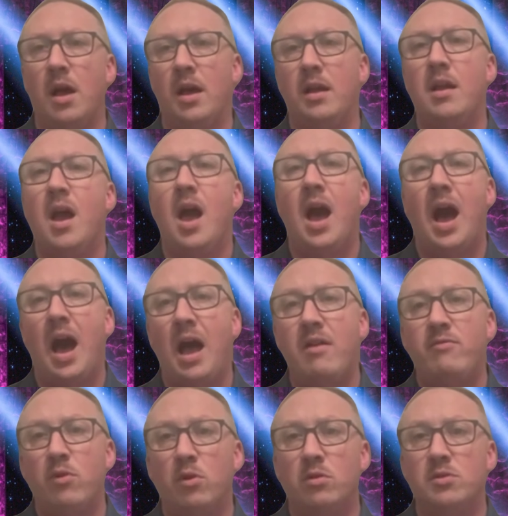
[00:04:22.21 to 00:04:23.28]
on high
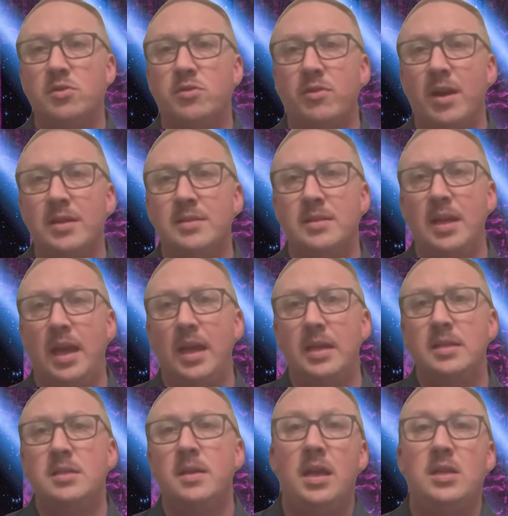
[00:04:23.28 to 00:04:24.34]
vocal stress days,